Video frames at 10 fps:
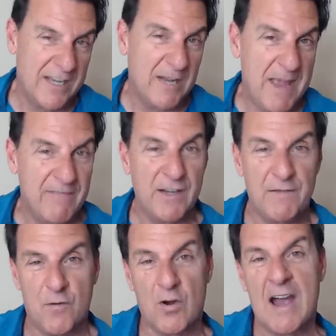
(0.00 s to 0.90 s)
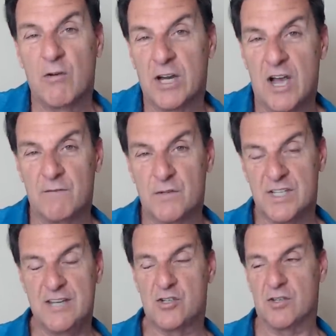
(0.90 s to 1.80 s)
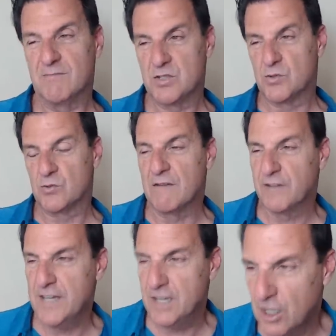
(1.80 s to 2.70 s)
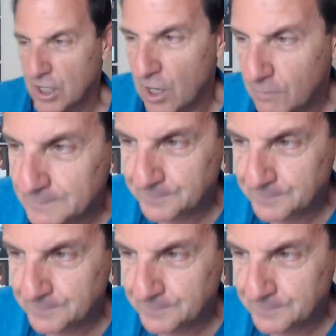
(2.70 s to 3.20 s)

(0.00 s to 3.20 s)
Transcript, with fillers: We end up having a four hour conversation. This was roughly a year ago.